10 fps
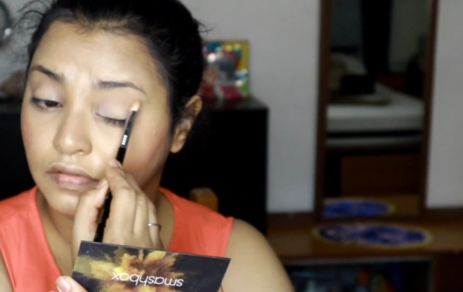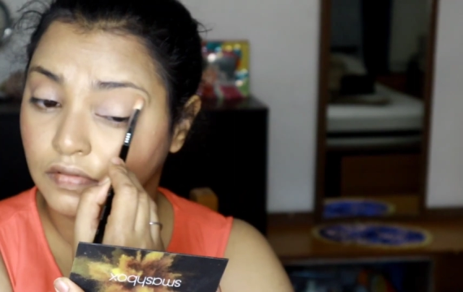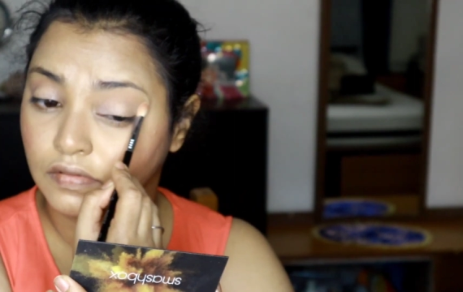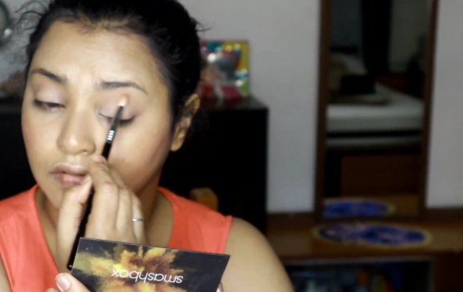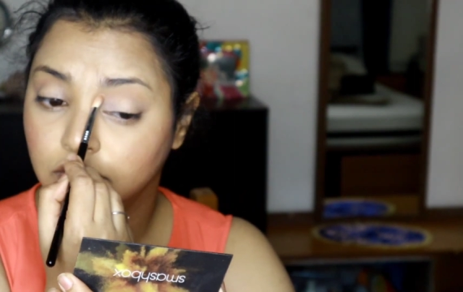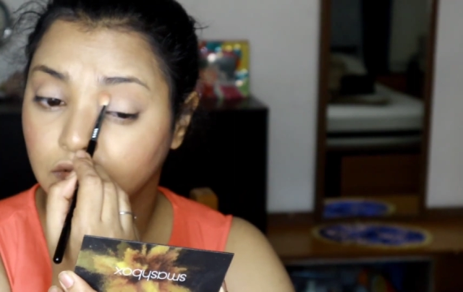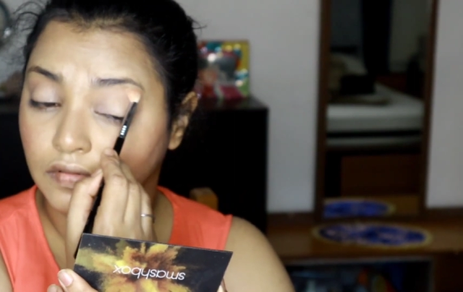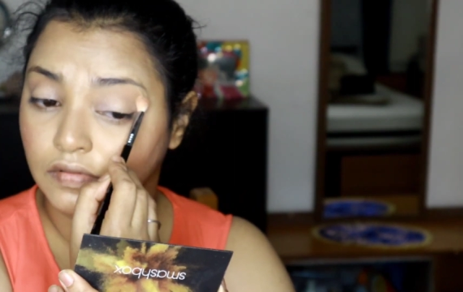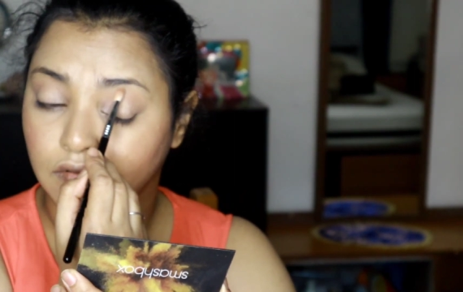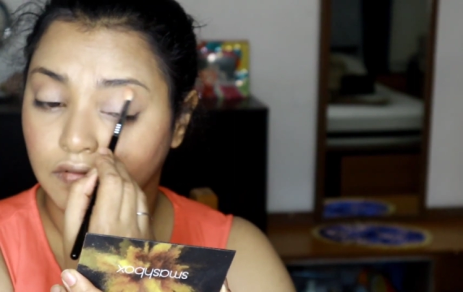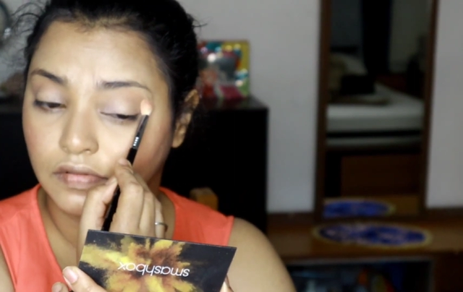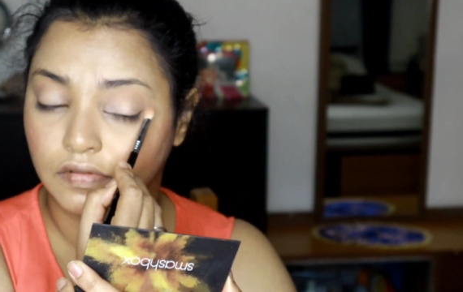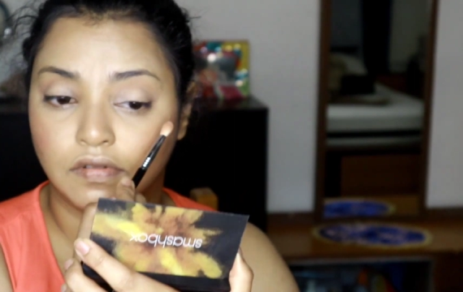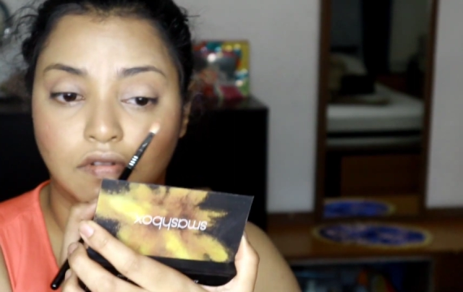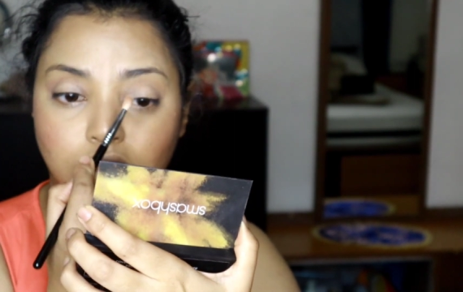a
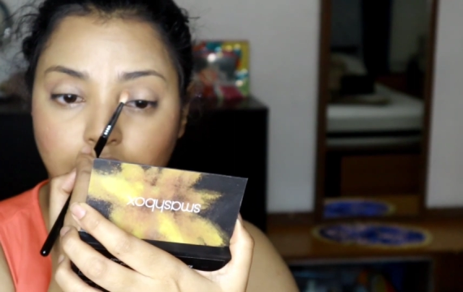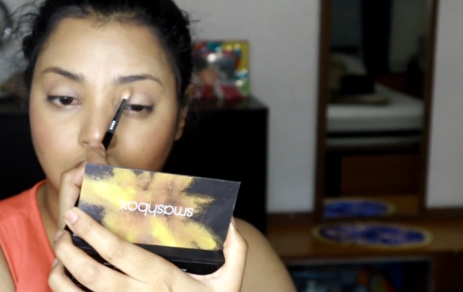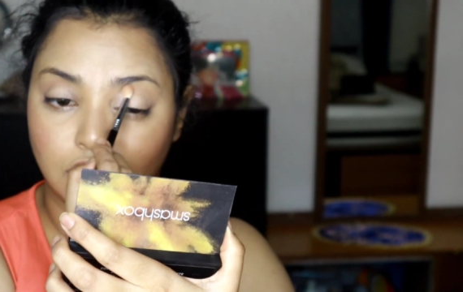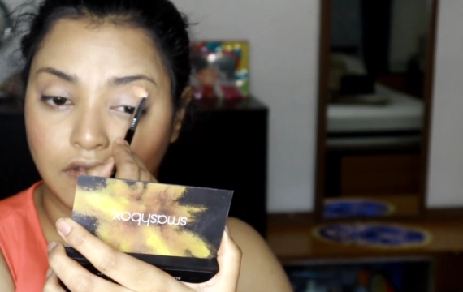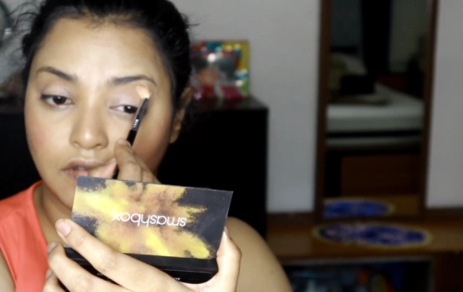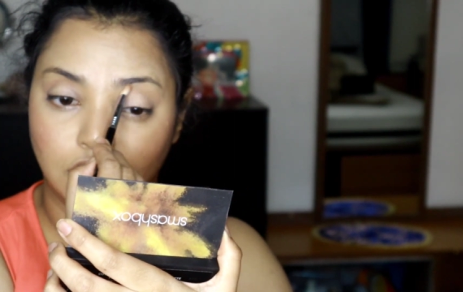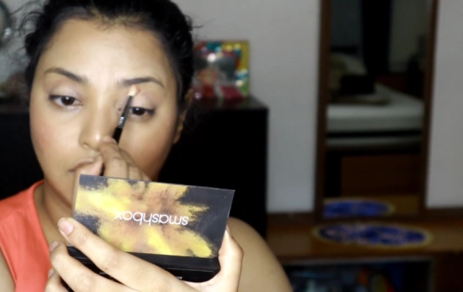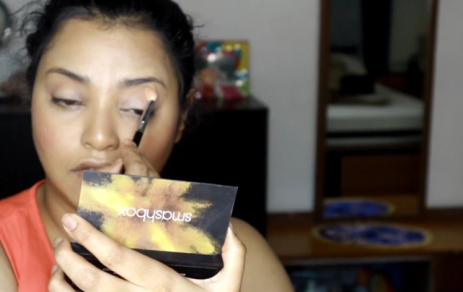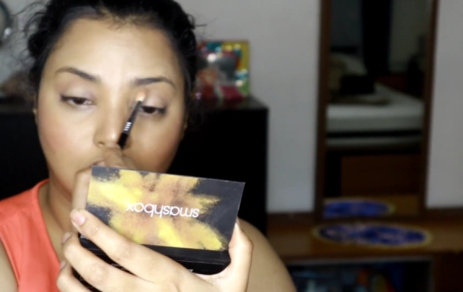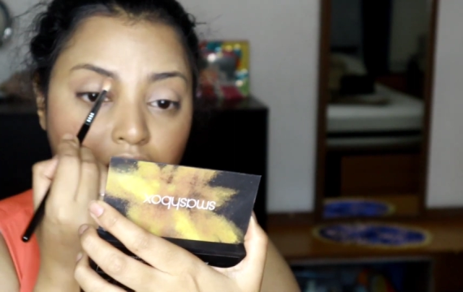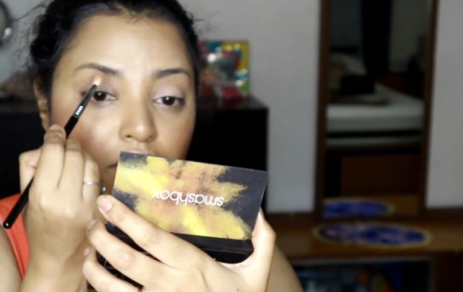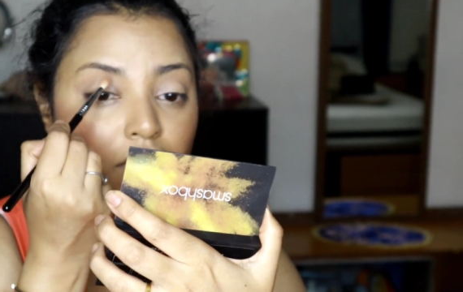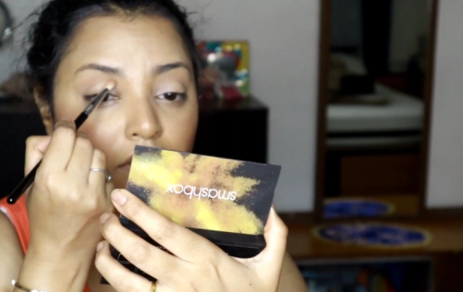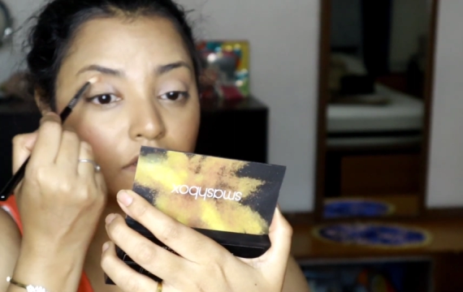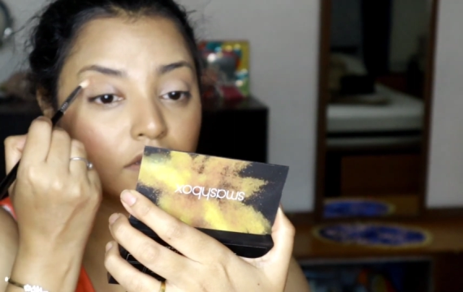light matte
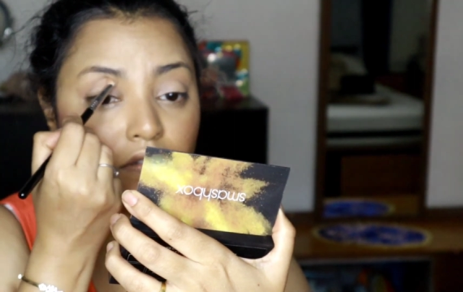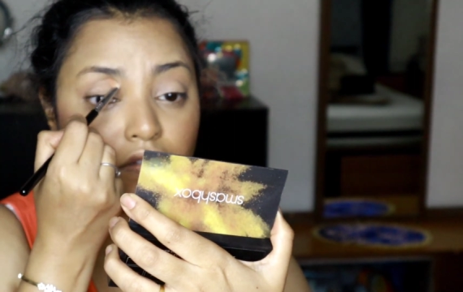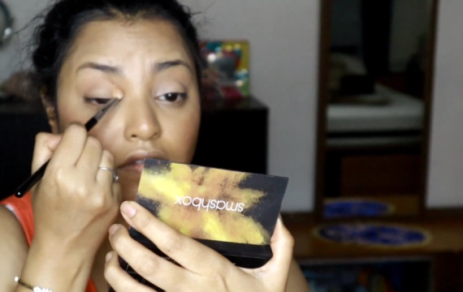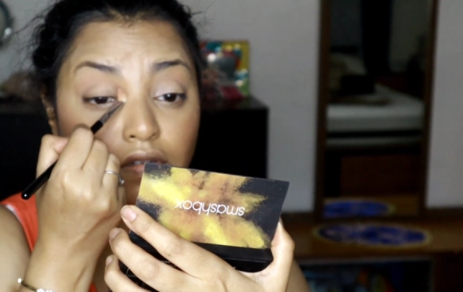pink and